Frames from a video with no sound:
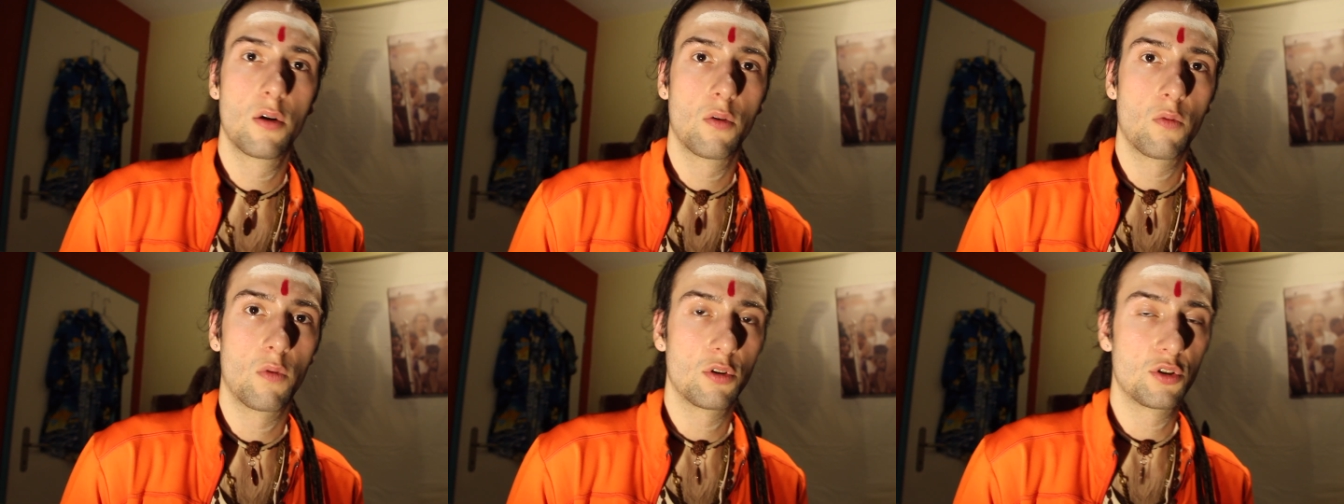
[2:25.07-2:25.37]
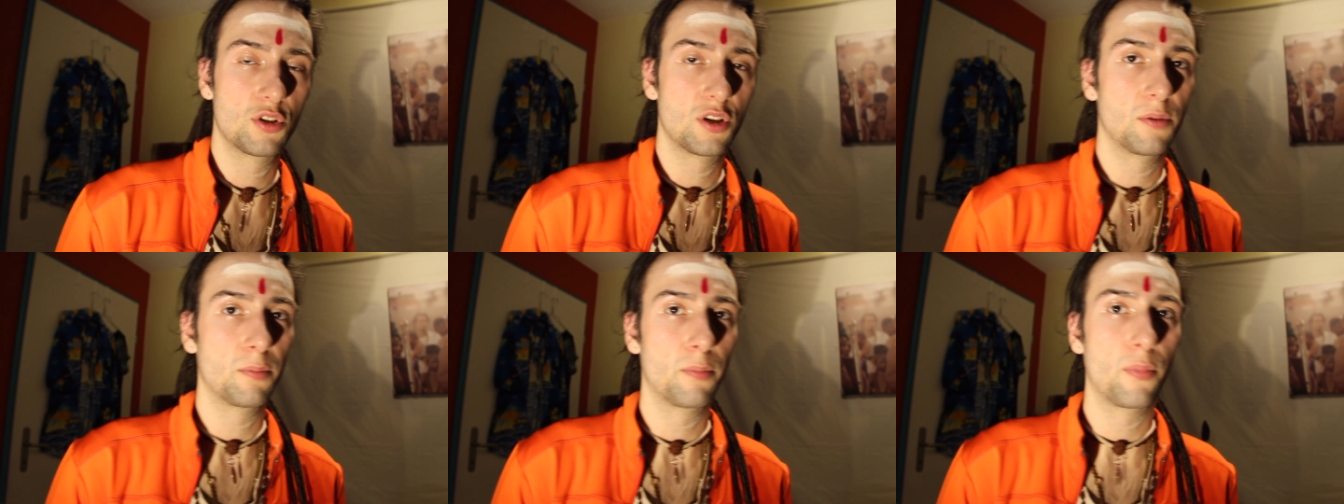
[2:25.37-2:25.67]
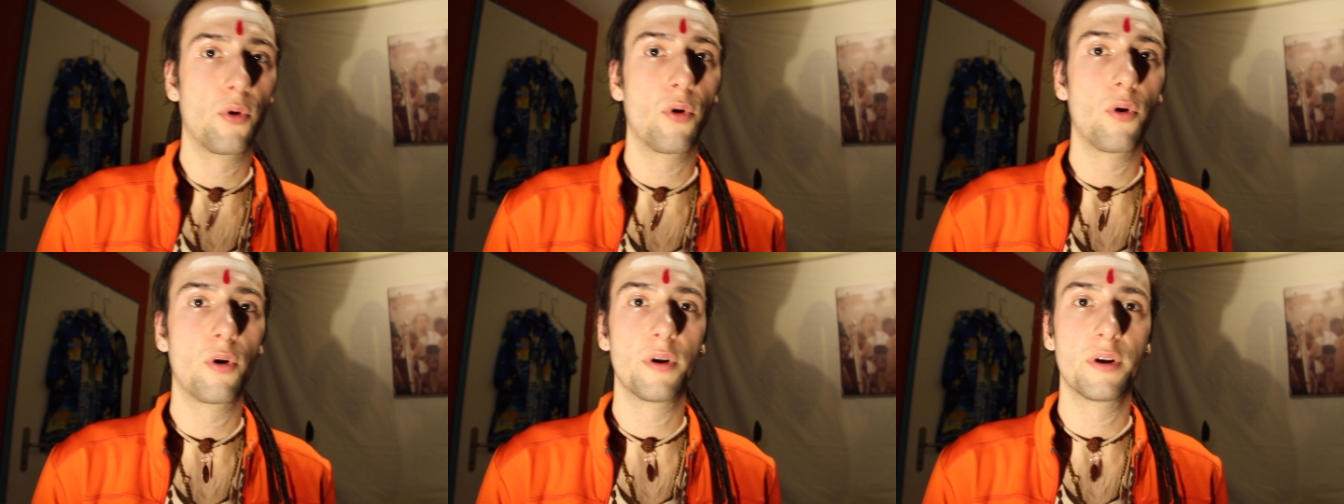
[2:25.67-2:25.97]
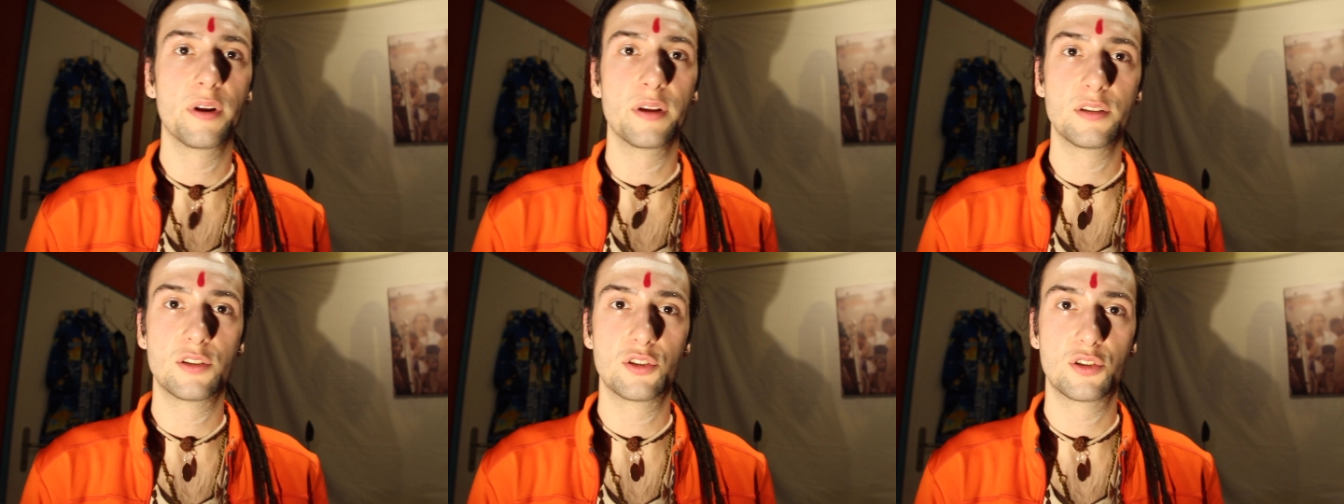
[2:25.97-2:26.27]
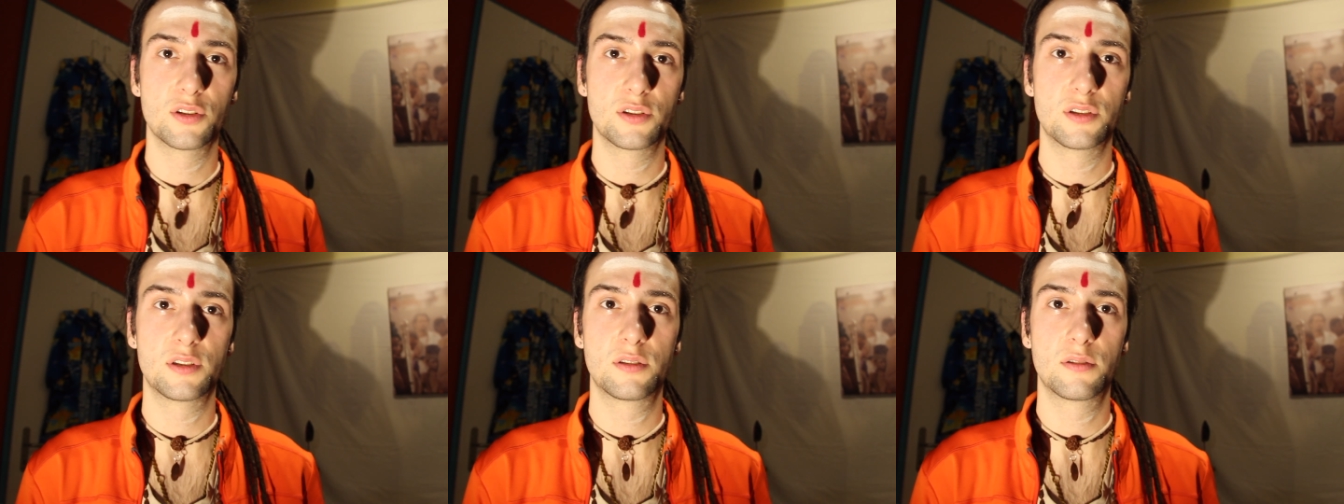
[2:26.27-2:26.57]
watching porn is
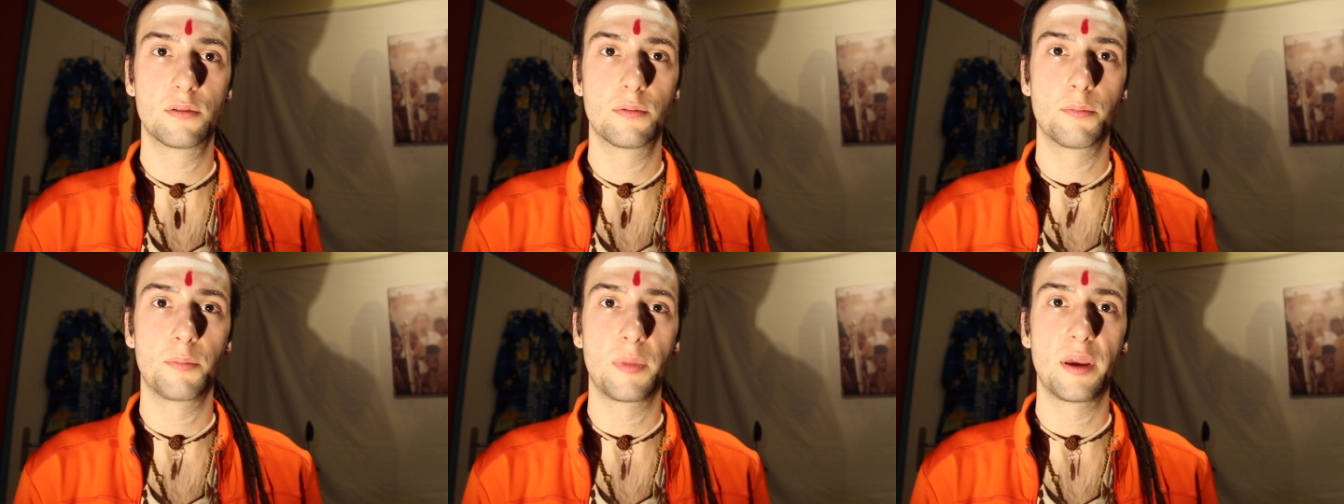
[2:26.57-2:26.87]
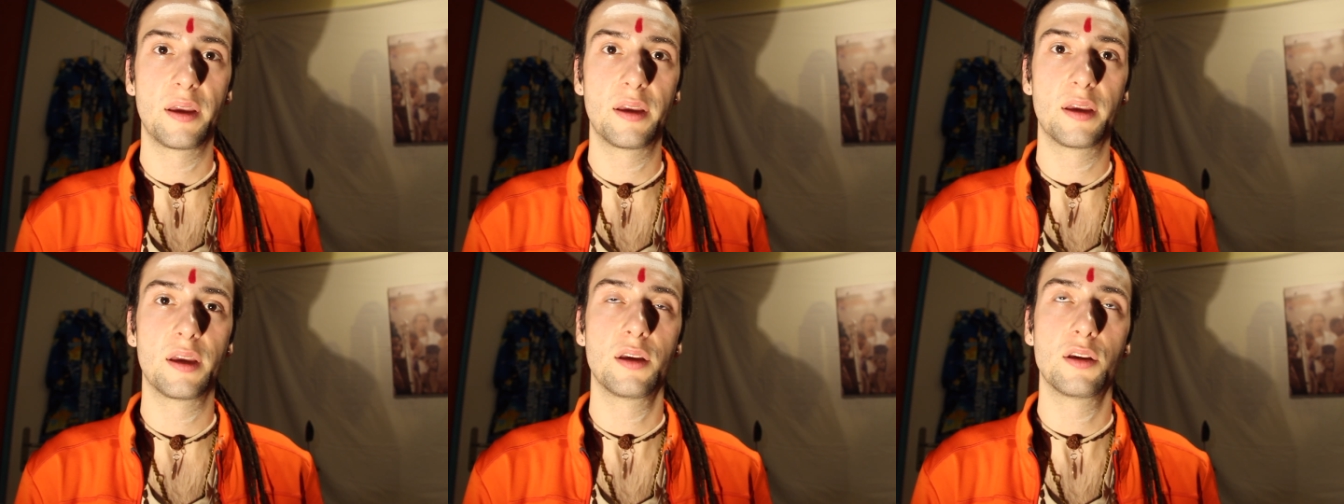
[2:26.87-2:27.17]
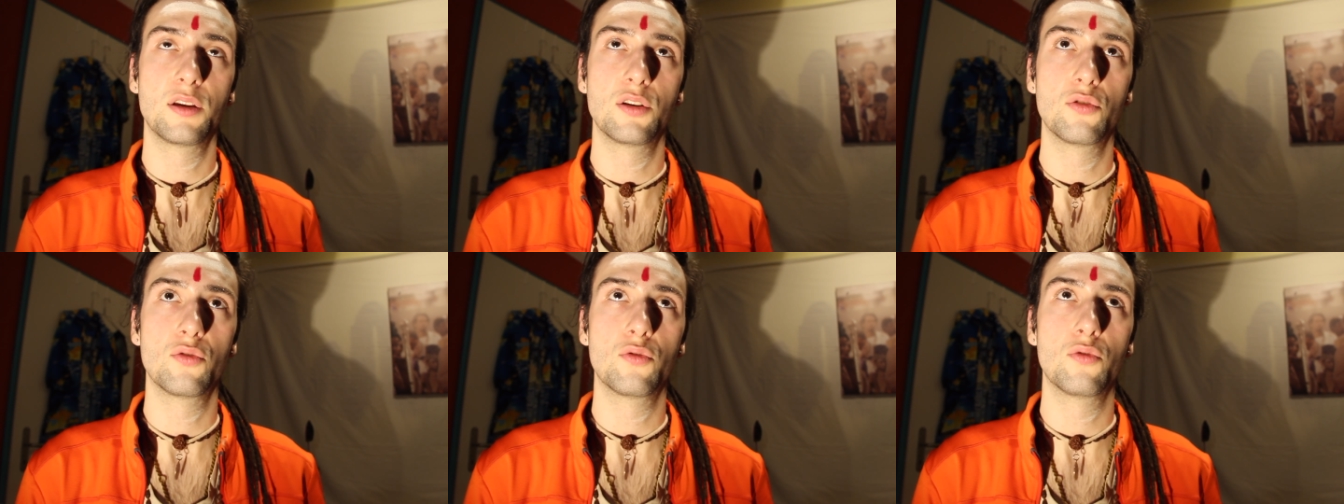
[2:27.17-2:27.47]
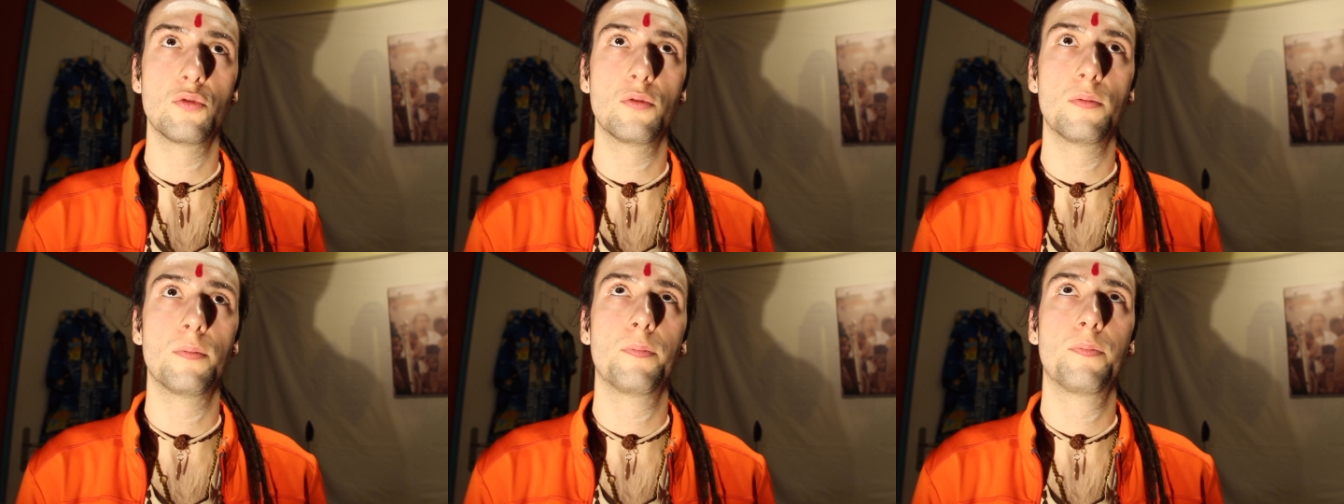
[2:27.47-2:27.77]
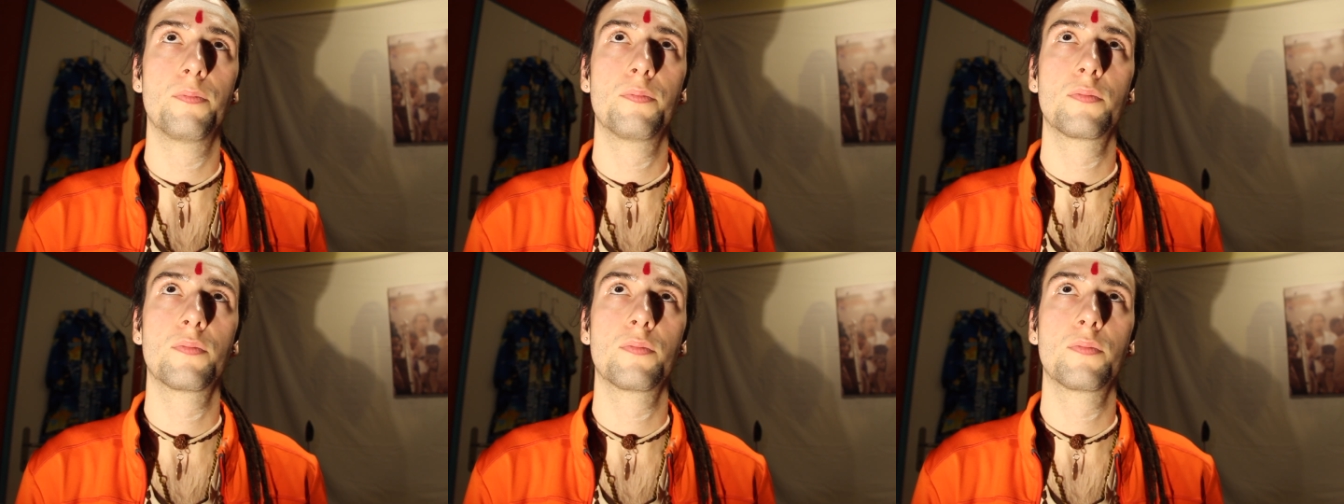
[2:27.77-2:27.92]
just making you